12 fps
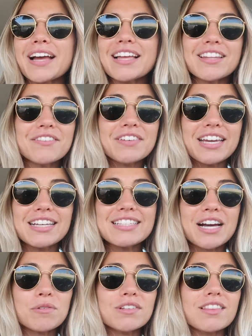I love kids.
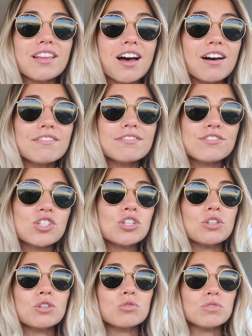I would love
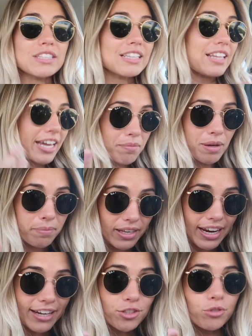to really like my
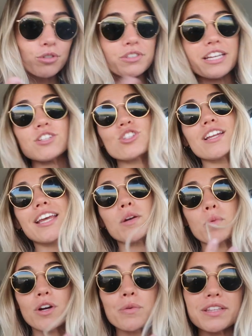pediatric rotation
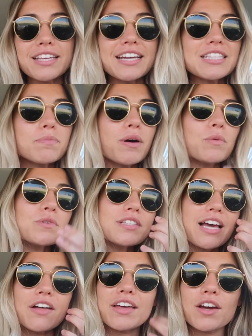and work with kids, but we'll
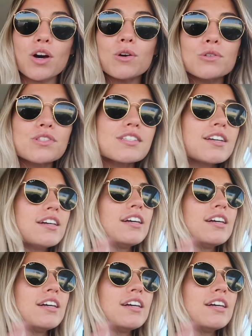see how that goes.